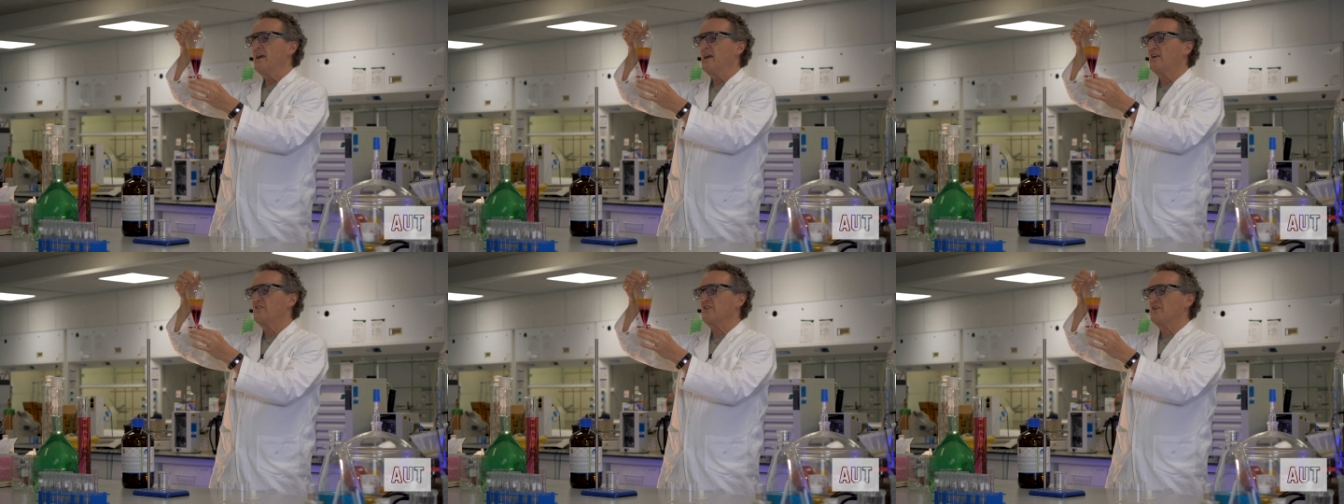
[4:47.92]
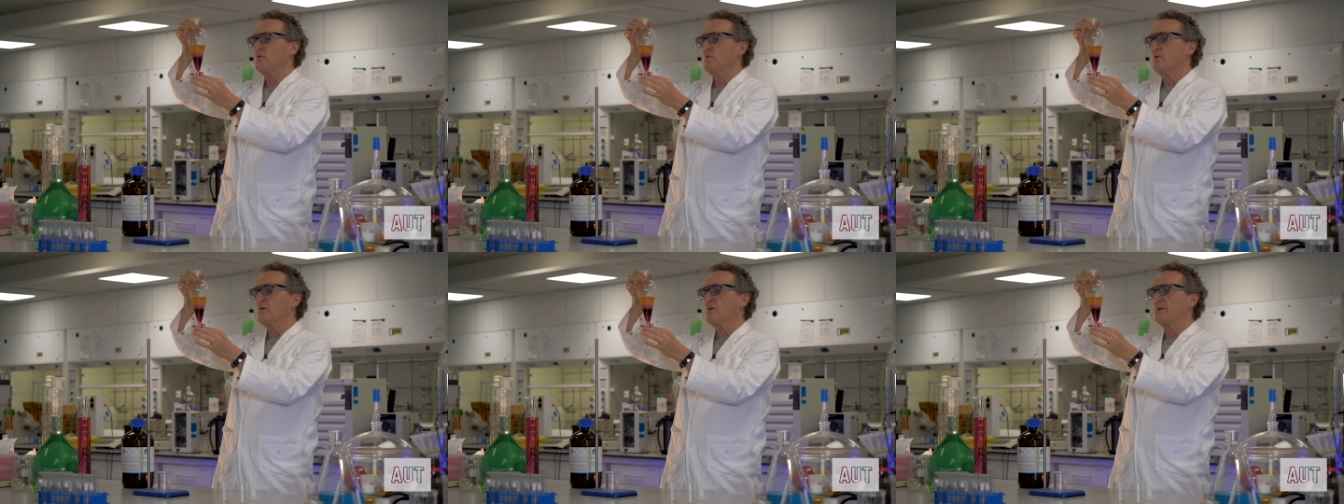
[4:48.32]
is that
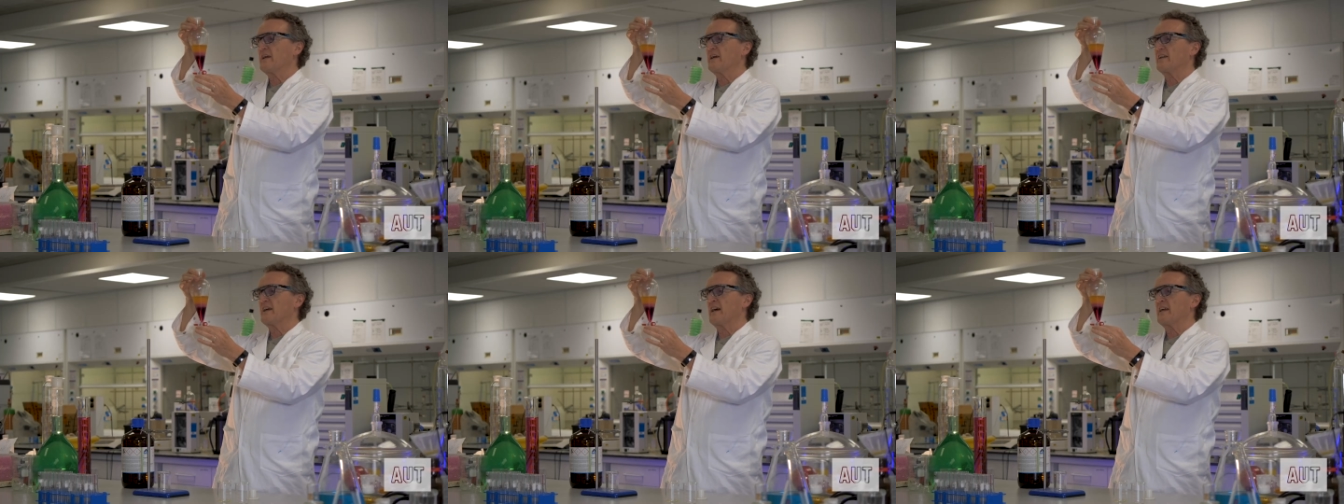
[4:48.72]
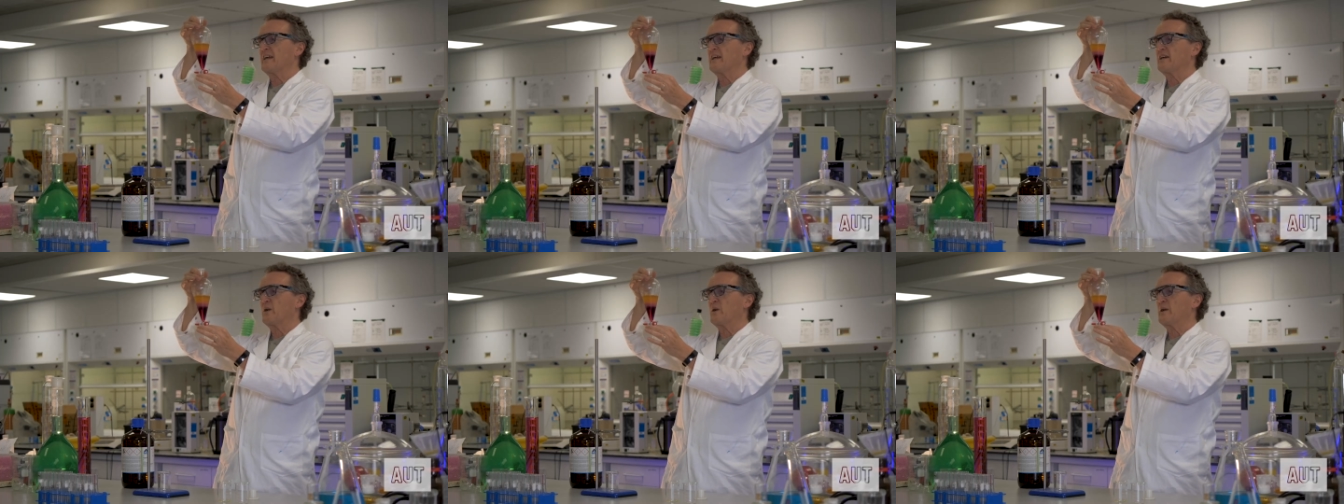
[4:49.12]
you will get
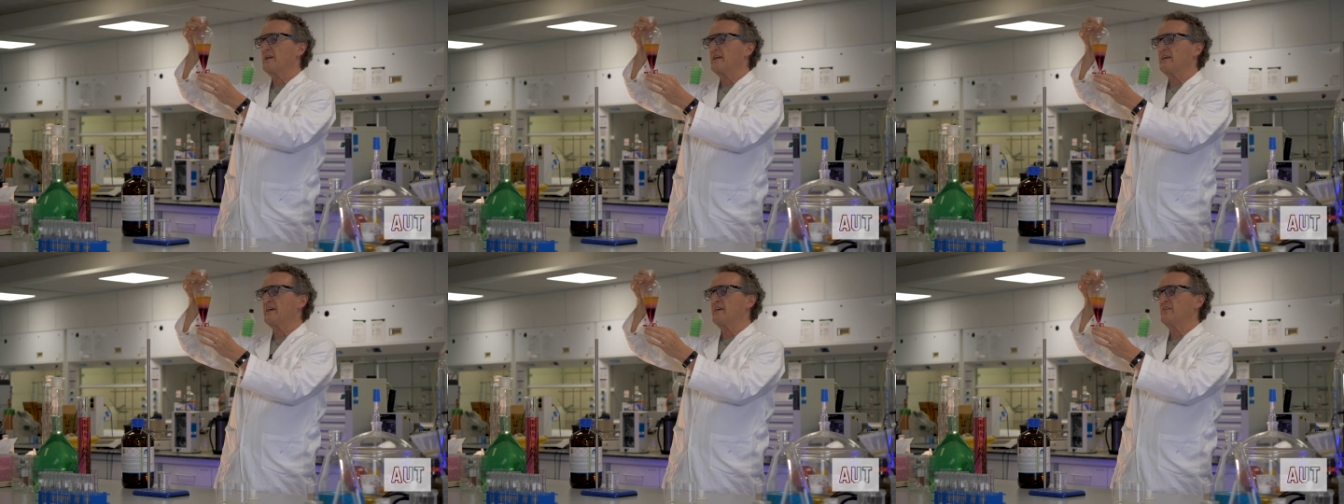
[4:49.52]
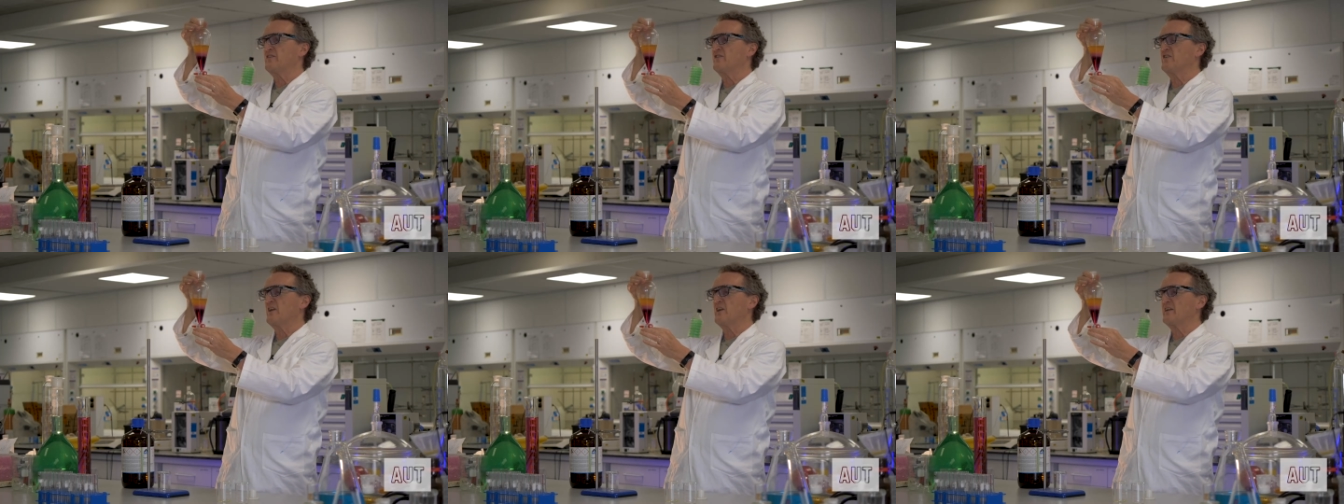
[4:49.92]
a clear
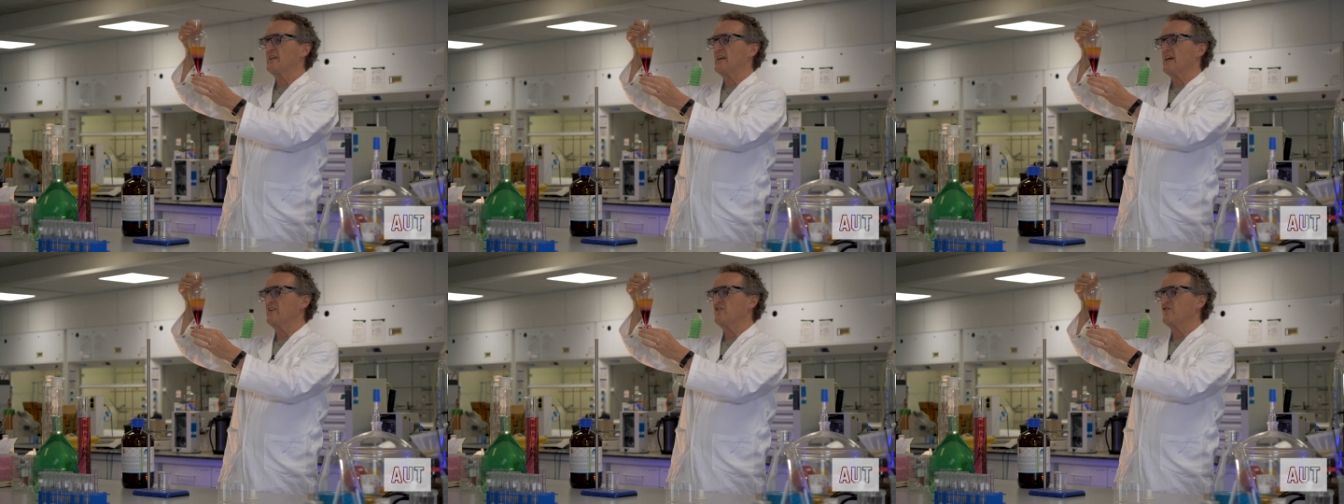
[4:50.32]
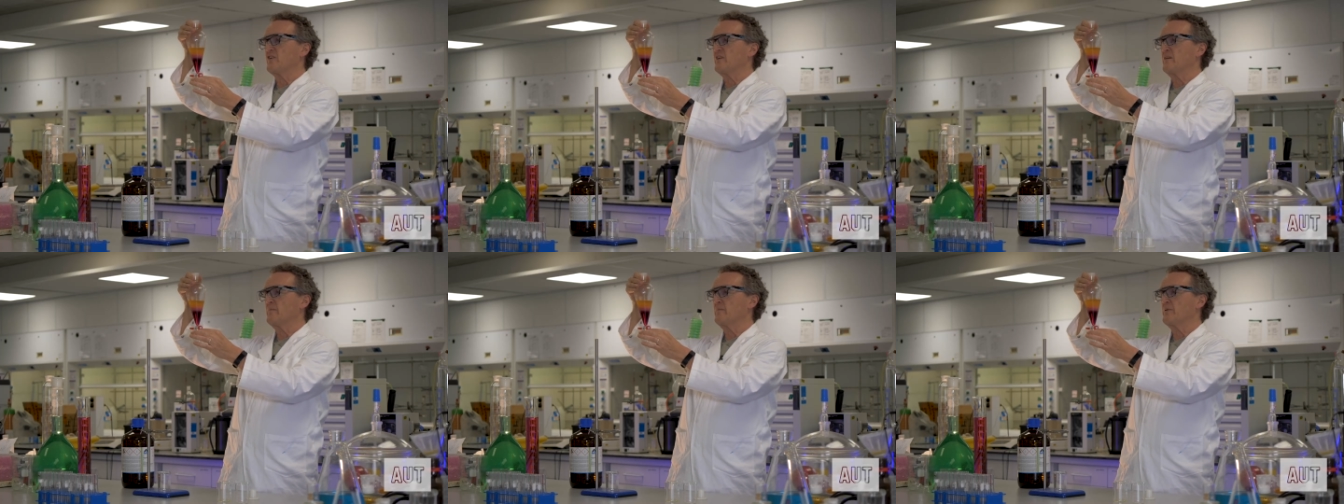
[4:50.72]

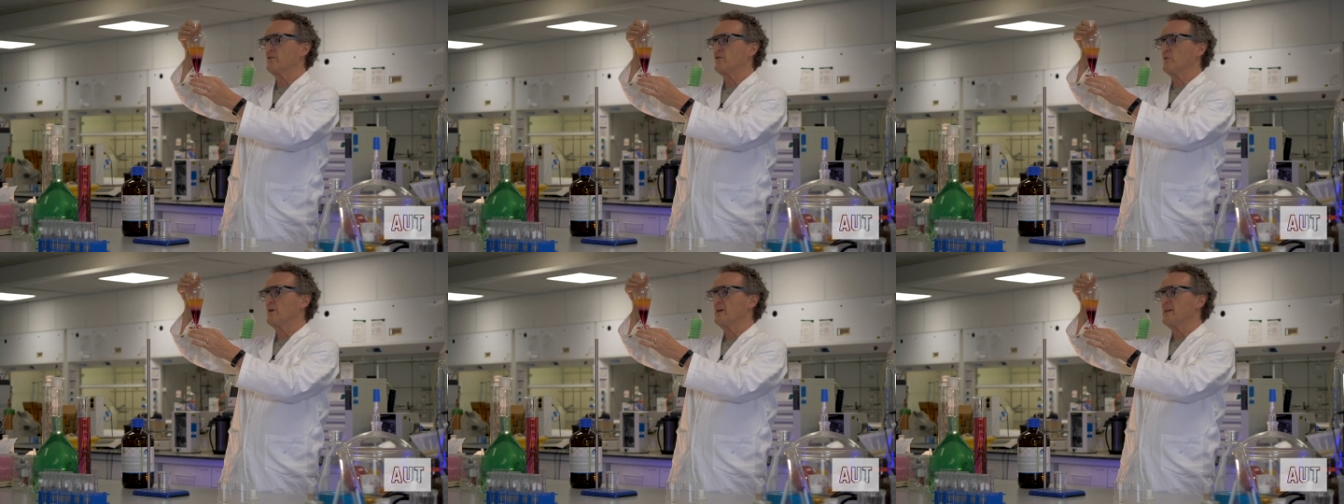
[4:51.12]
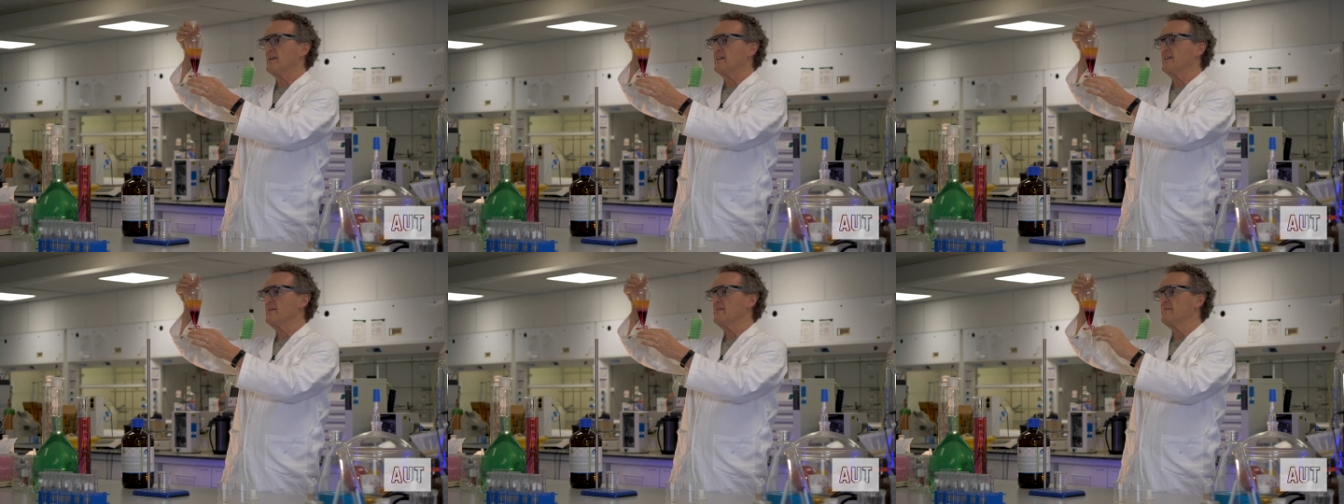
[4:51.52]
delineation
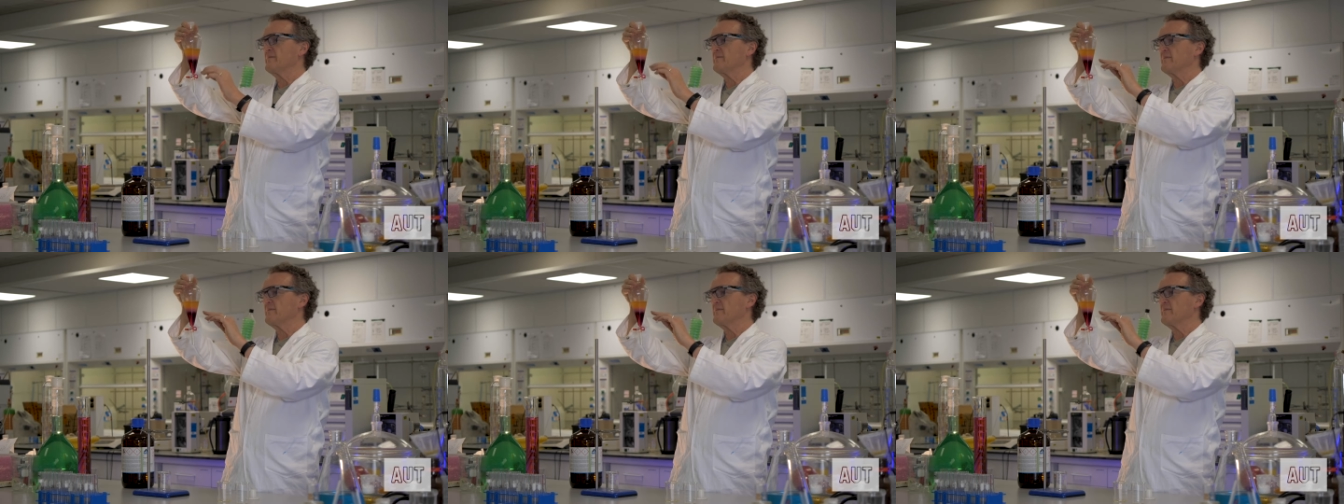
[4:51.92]
between